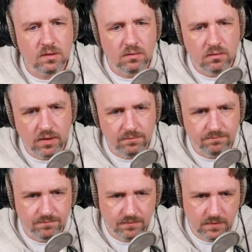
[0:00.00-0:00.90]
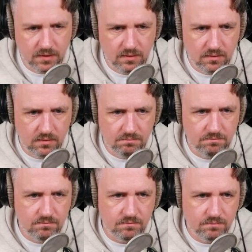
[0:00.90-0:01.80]
Okay.
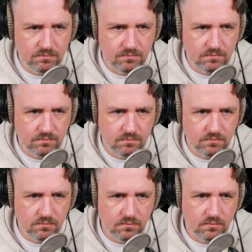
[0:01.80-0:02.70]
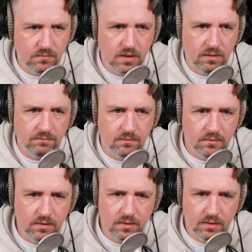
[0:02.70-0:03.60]
Yeah,
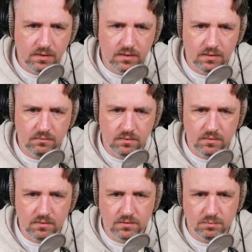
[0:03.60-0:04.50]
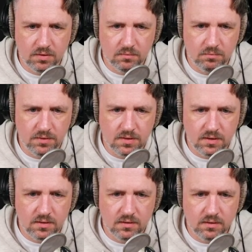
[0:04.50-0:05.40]
I think that one is probably
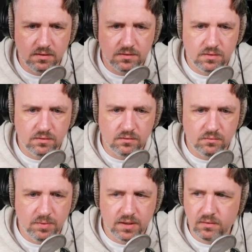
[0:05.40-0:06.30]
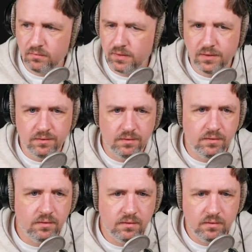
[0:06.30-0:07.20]
done. Let's go back over
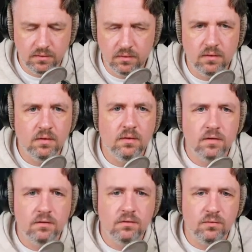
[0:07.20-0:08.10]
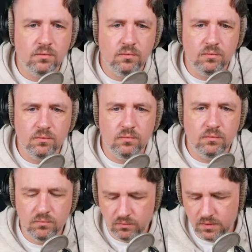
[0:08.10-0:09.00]
here to
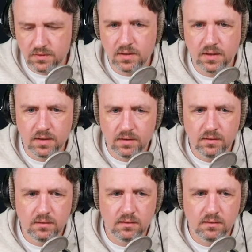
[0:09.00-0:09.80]
this guy.